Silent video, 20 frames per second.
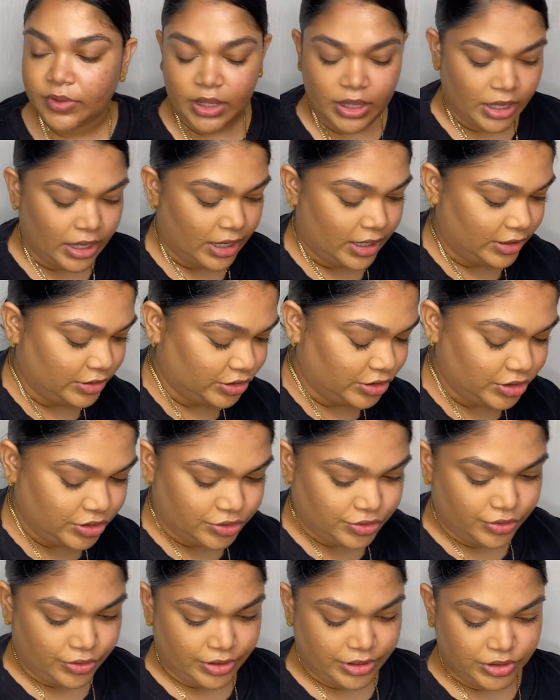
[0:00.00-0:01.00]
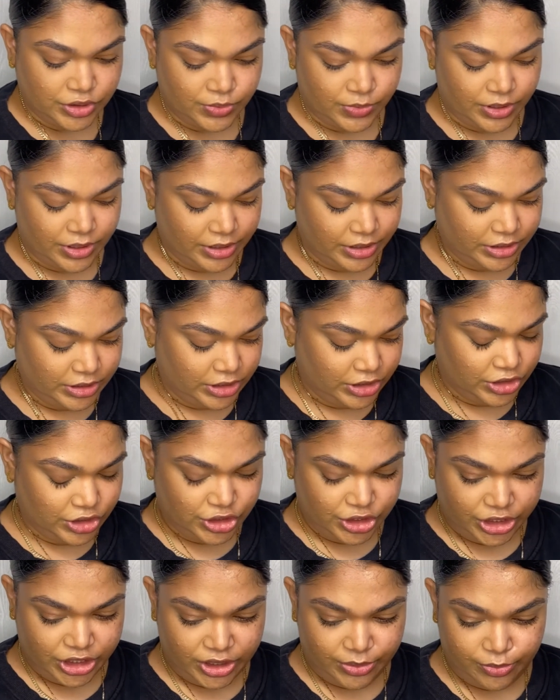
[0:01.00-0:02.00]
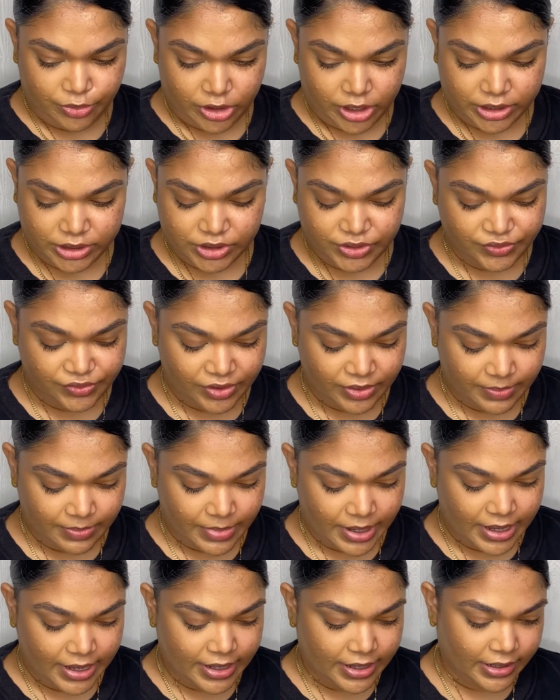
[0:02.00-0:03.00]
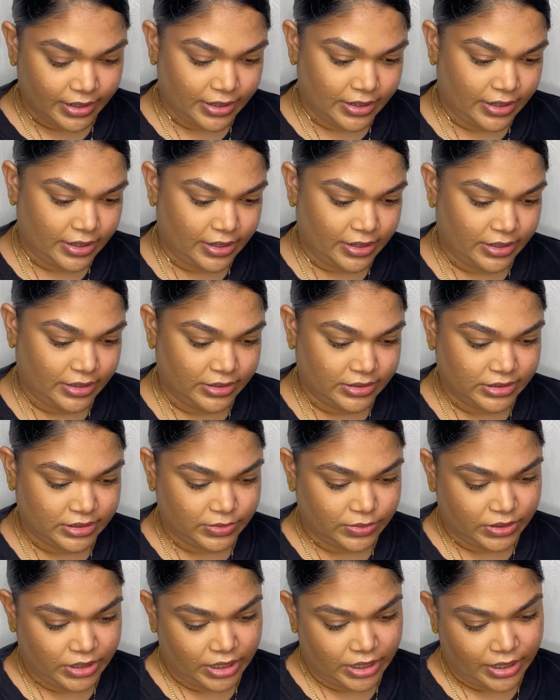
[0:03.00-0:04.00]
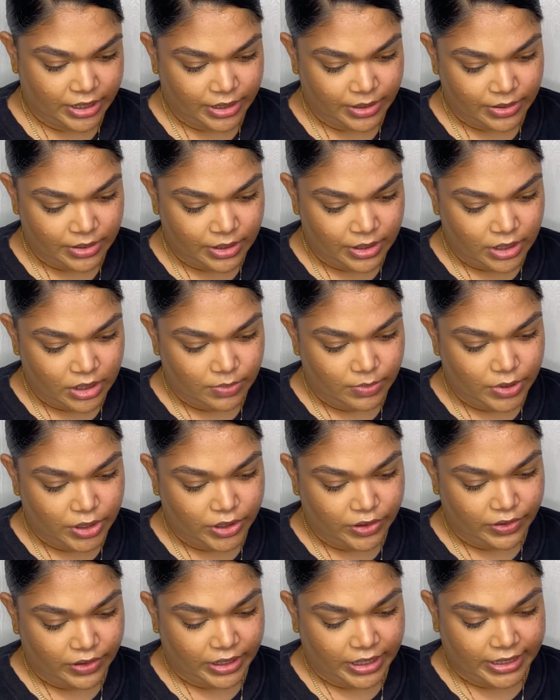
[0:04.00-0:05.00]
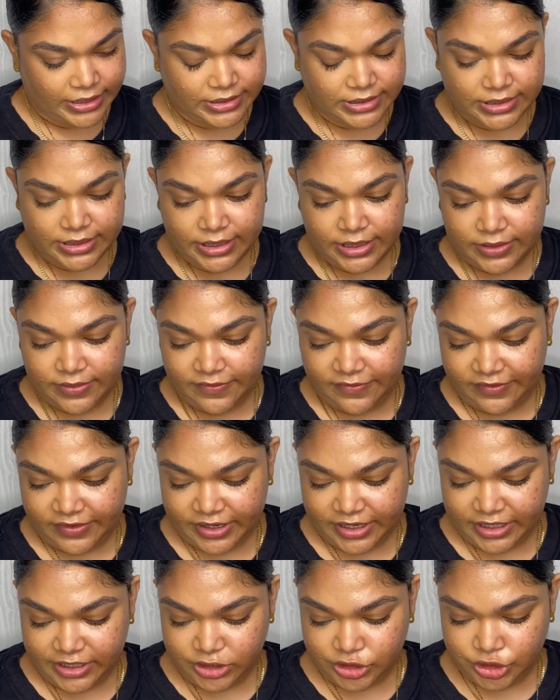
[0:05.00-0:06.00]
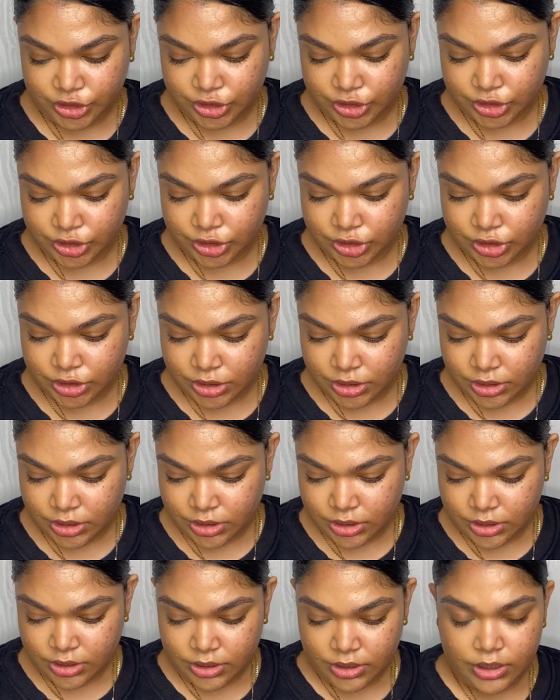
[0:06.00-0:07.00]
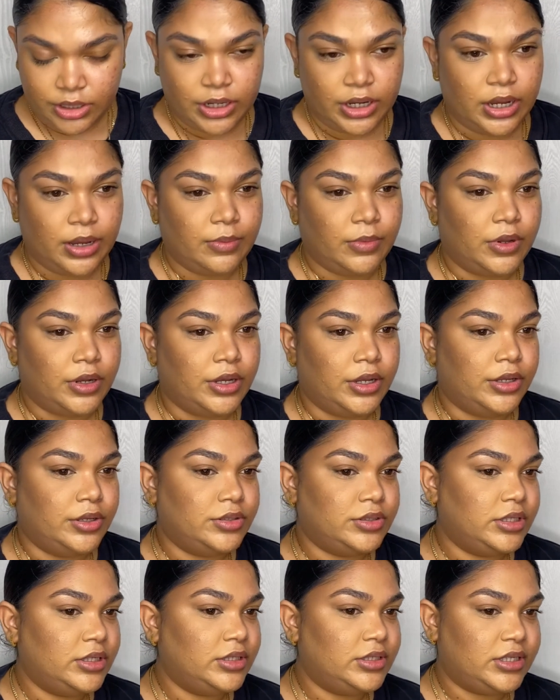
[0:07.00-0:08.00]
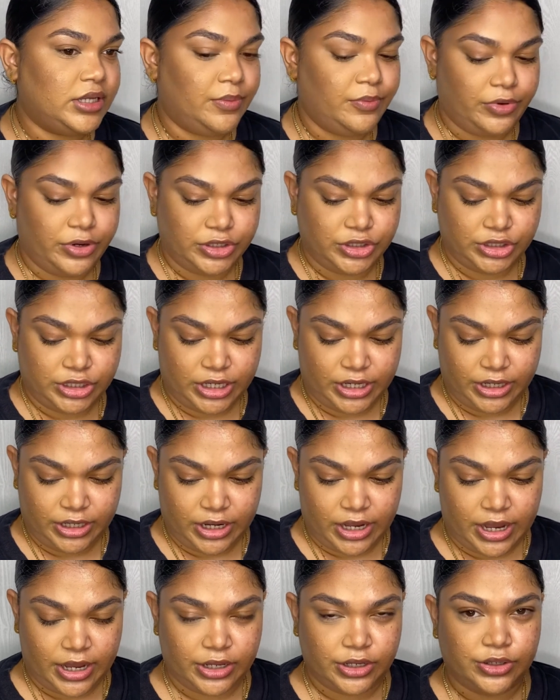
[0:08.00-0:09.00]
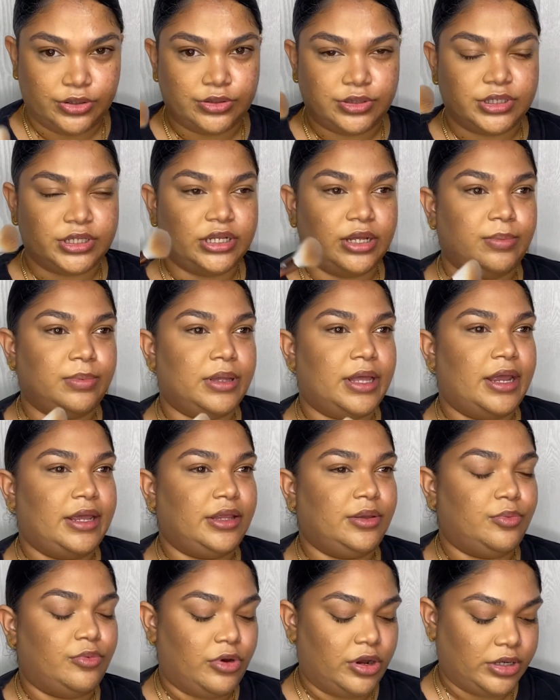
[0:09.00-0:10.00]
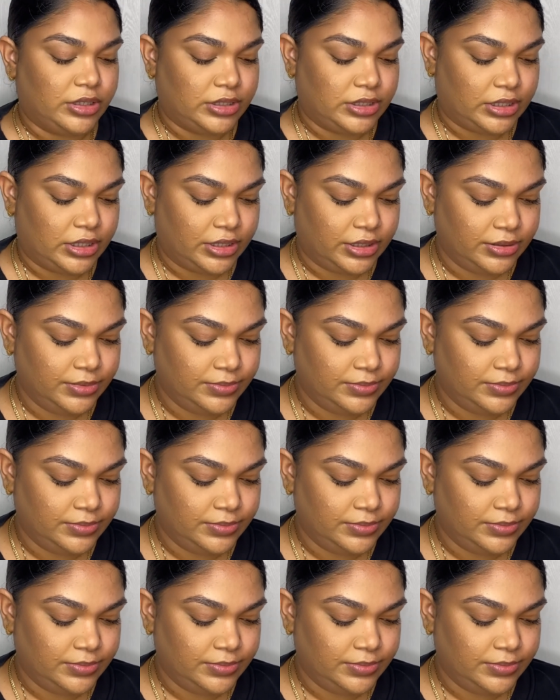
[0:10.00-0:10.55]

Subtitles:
I'll just do this one. This is Tricky Bronze from MAC and it's their mineralized skin finish. I'm gonna use the same brush that I used to apply the bronzer.